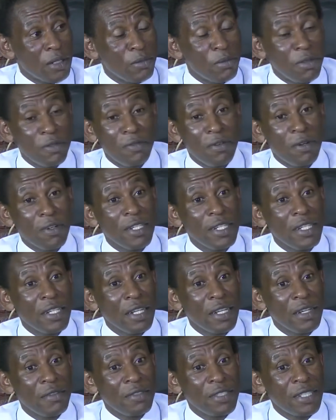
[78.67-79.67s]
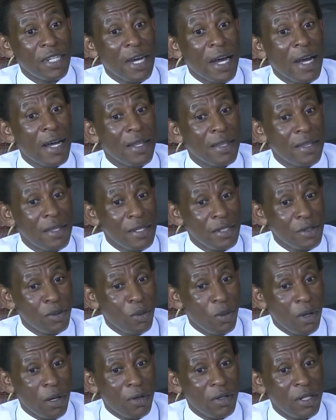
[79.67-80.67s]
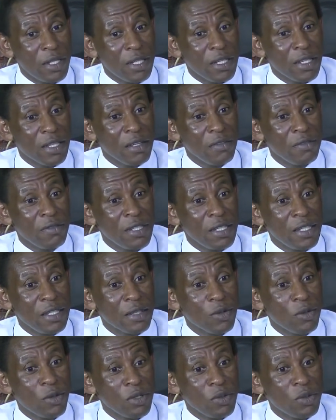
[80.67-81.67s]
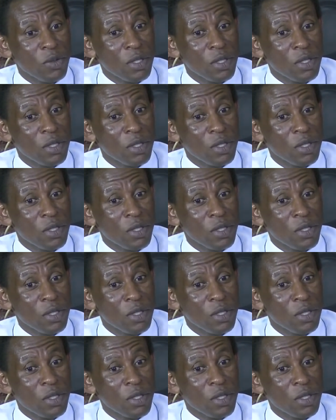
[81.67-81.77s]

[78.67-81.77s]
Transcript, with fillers: before he left this world he gave the what